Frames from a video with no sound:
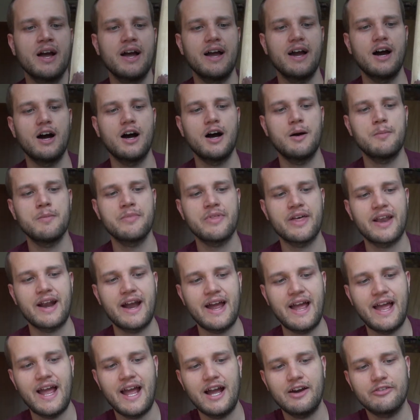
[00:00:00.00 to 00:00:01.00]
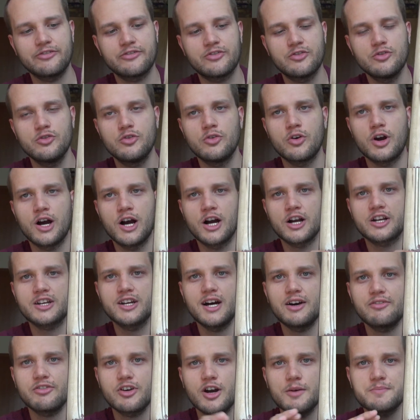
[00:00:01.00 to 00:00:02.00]
that I have to
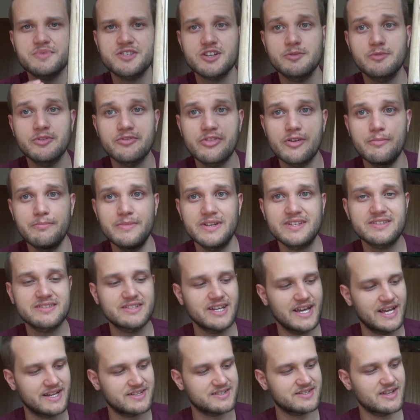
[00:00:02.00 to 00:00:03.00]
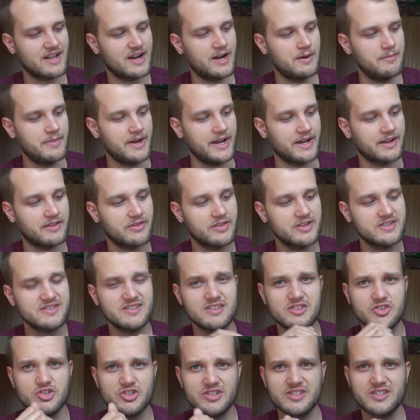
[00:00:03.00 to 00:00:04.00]
cover up some of the mistakes that I make. This
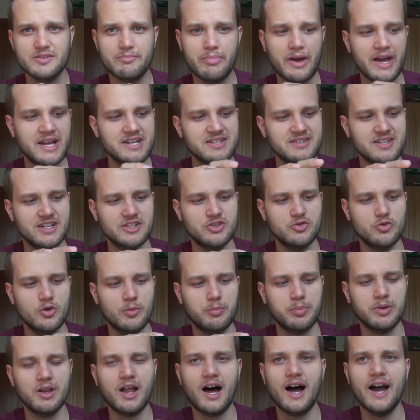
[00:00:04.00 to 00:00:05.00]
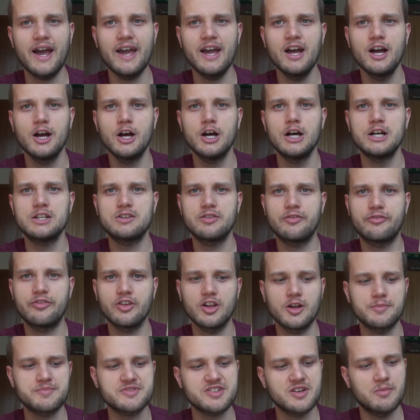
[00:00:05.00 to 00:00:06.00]
is just a paste that you apply to
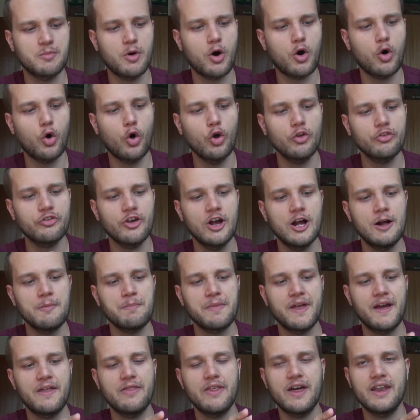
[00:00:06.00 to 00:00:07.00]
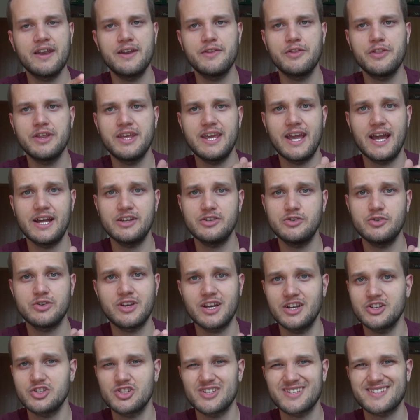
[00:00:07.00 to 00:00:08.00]
fill up some holes, and then in the end you
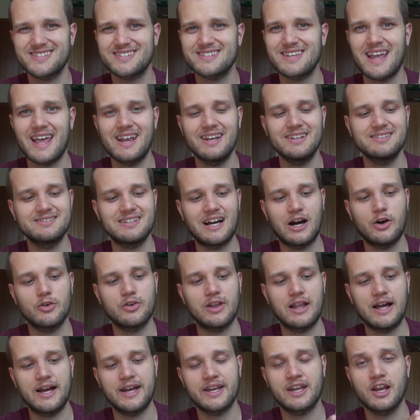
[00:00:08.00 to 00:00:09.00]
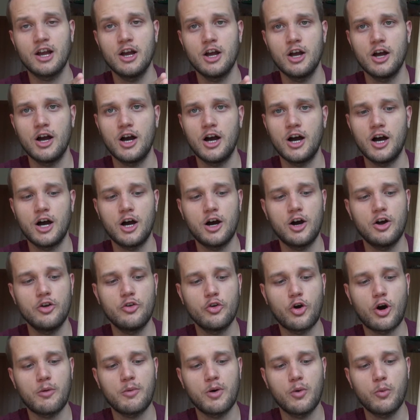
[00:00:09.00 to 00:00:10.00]
can just sand it down like
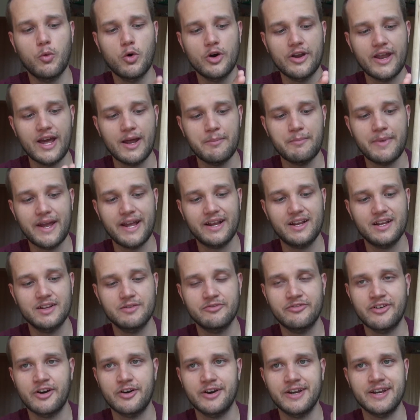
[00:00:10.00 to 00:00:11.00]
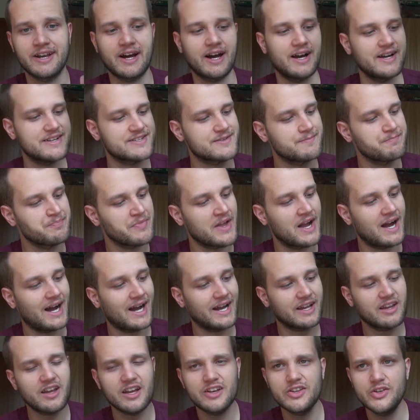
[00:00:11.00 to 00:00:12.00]
normal wood and make it very nice.
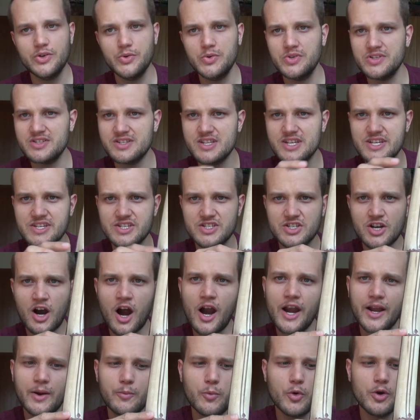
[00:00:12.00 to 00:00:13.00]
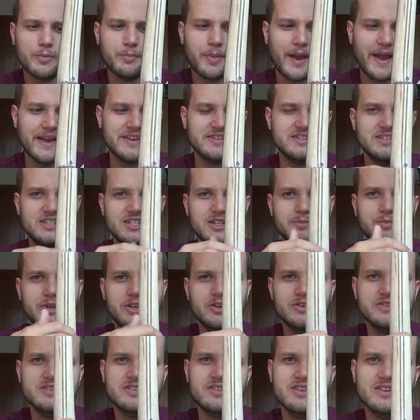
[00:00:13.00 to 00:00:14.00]
I can use this dark wood paste here
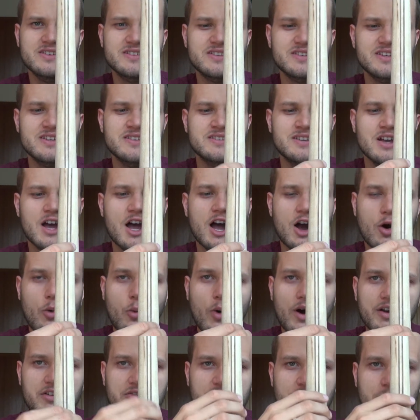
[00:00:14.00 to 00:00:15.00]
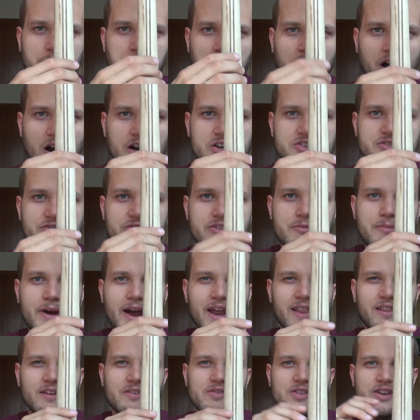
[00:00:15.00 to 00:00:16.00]
because this is one of the parts of the
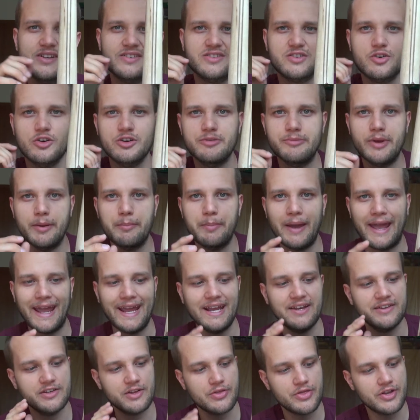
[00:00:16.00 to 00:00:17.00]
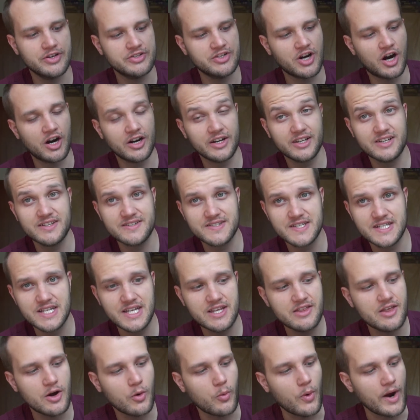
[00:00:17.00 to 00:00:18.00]
mandolin that is going to be painted the darkest
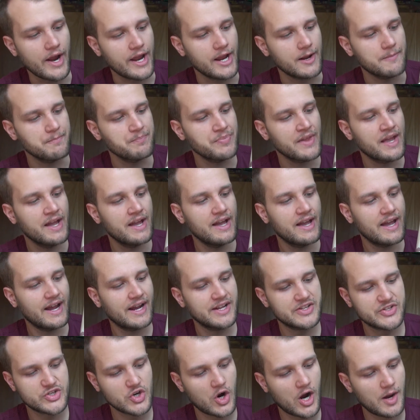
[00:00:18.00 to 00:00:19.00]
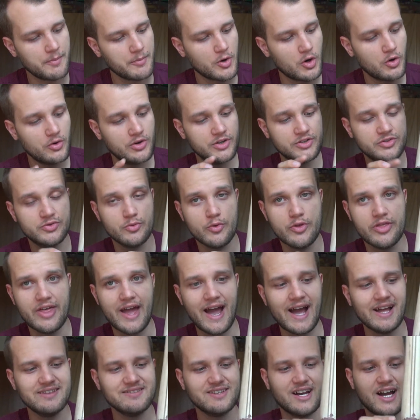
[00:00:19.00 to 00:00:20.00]
either way. And so I'm going to do
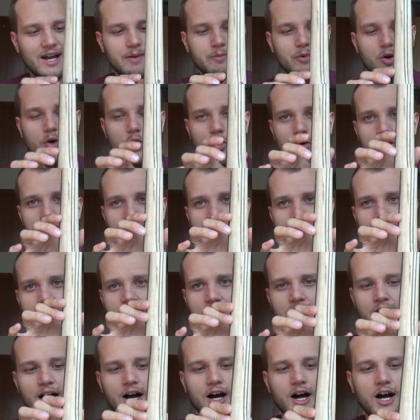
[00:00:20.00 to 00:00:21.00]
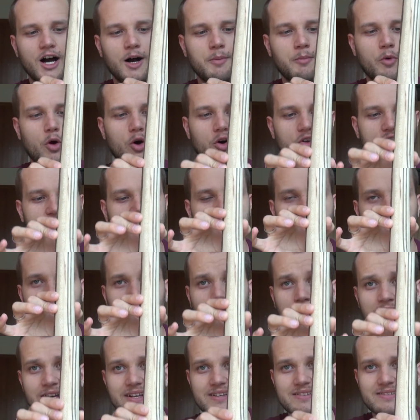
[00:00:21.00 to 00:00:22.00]
that. I'm going to
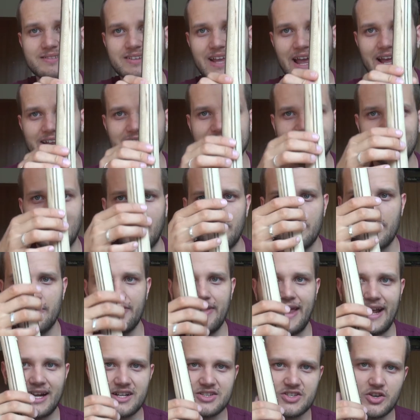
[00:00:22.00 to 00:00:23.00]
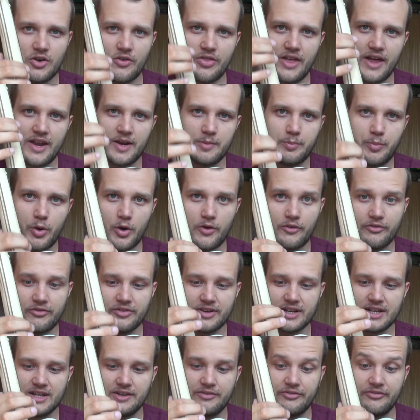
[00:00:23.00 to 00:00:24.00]
also sand down the neck so that it
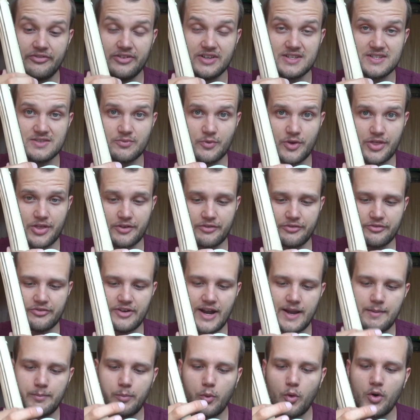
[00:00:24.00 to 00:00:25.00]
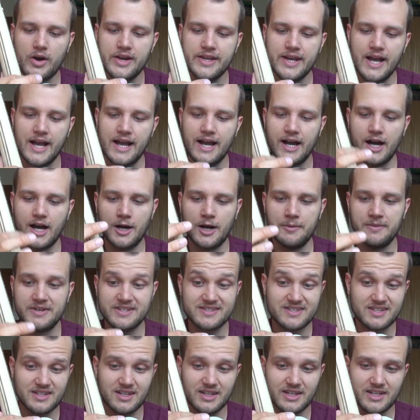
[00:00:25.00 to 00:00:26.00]
perfectly fits with the fretboard.
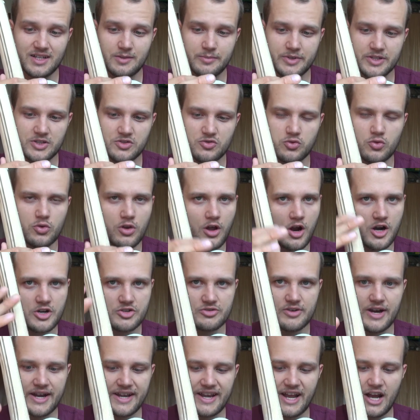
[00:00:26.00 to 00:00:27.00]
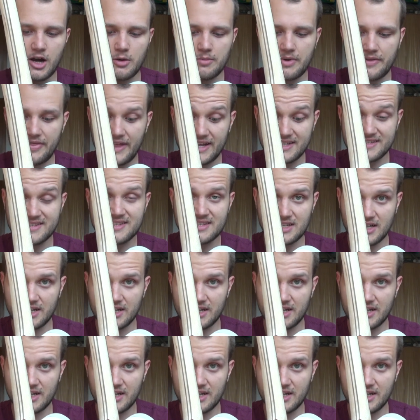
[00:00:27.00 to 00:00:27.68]
It's a little bit too large right now, but that's